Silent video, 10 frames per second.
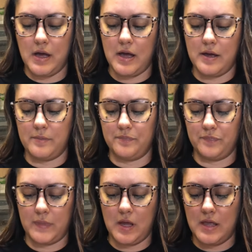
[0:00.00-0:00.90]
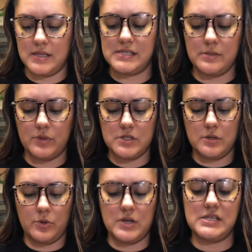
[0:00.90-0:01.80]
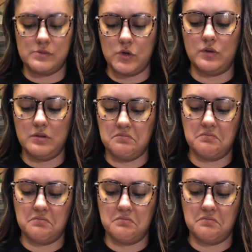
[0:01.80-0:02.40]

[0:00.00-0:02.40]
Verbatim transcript: Um, the zippers are pretty smooth,